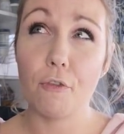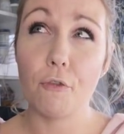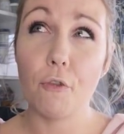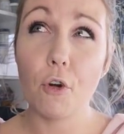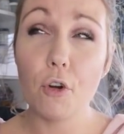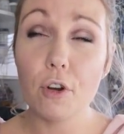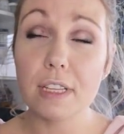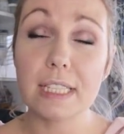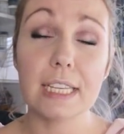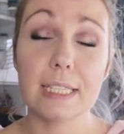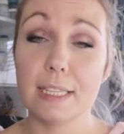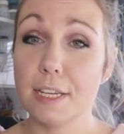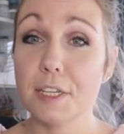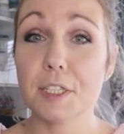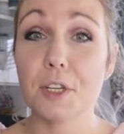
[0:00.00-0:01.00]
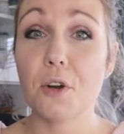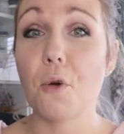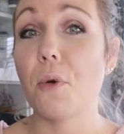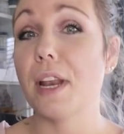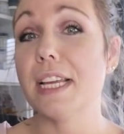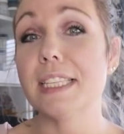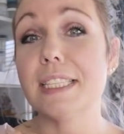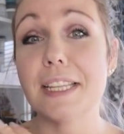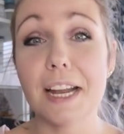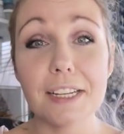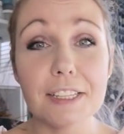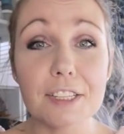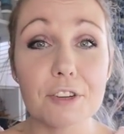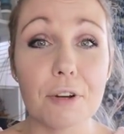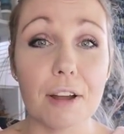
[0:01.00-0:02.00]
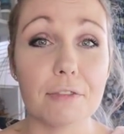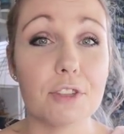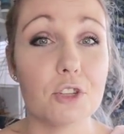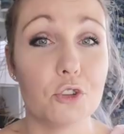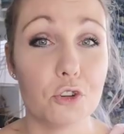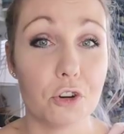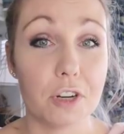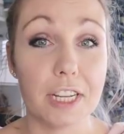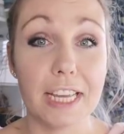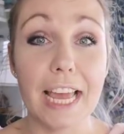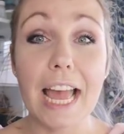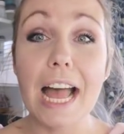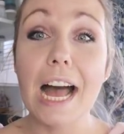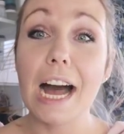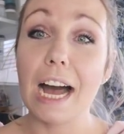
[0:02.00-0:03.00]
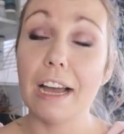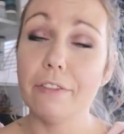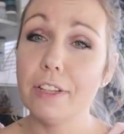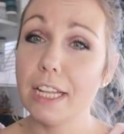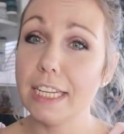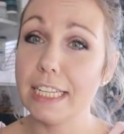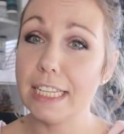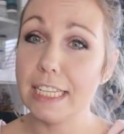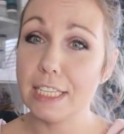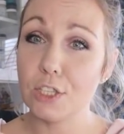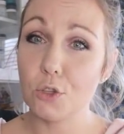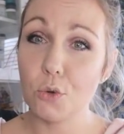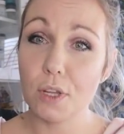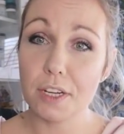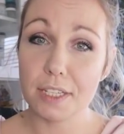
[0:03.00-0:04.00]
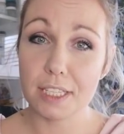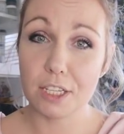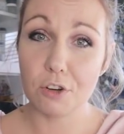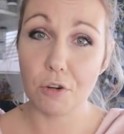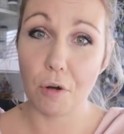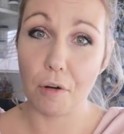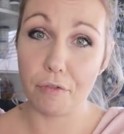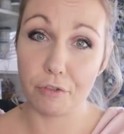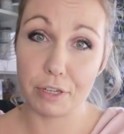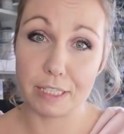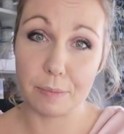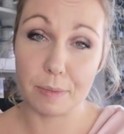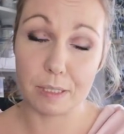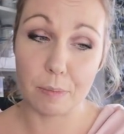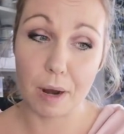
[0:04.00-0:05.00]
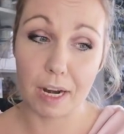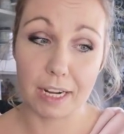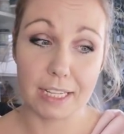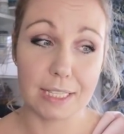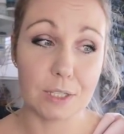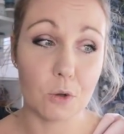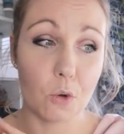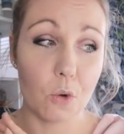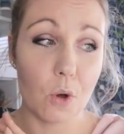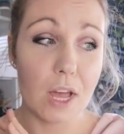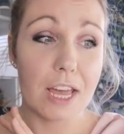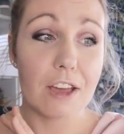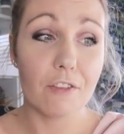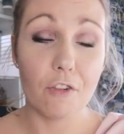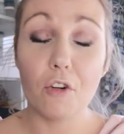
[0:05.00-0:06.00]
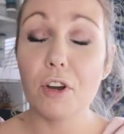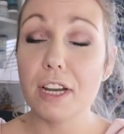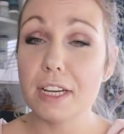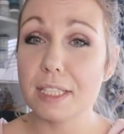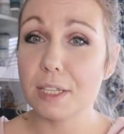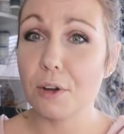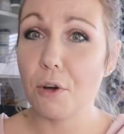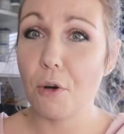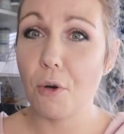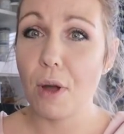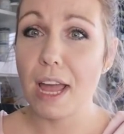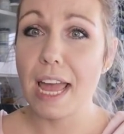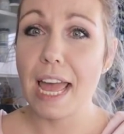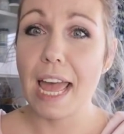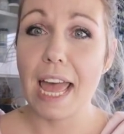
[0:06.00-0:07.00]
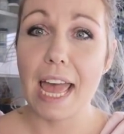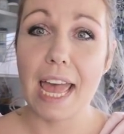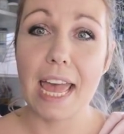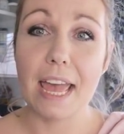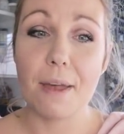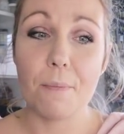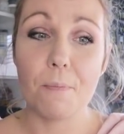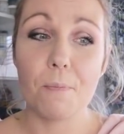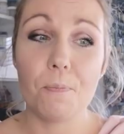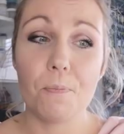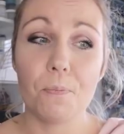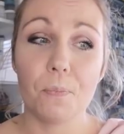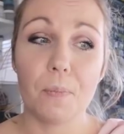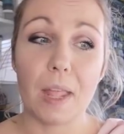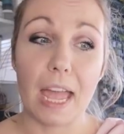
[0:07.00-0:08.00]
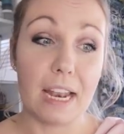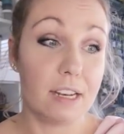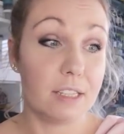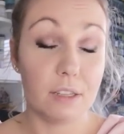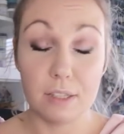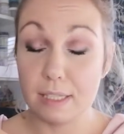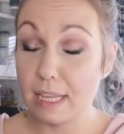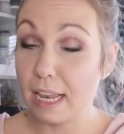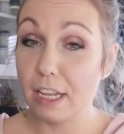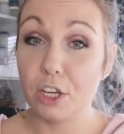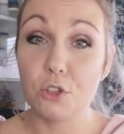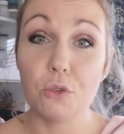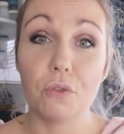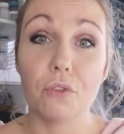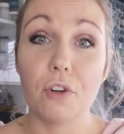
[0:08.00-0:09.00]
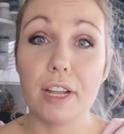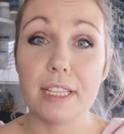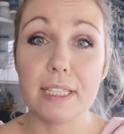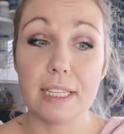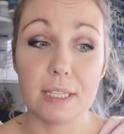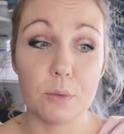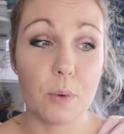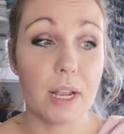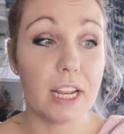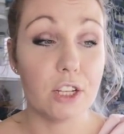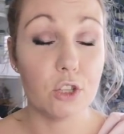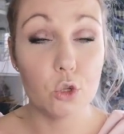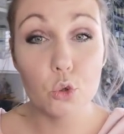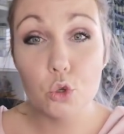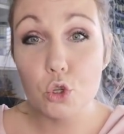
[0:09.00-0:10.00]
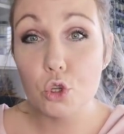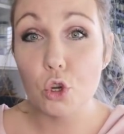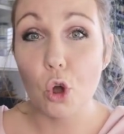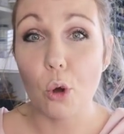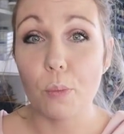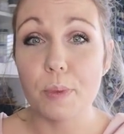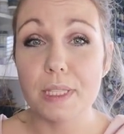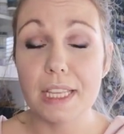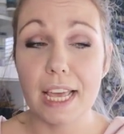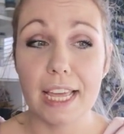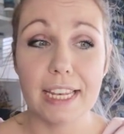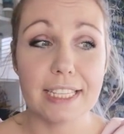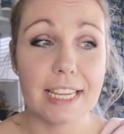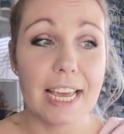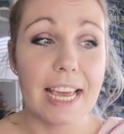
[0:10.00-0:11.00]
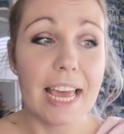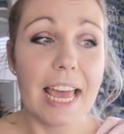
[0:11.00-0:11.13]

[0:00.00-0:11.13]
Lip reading: for 6 years ago when I started Craft Journey. I've done at least 2 years in a row of Christmas markets, so 4 years ago, and selling to friends as well and to shops, and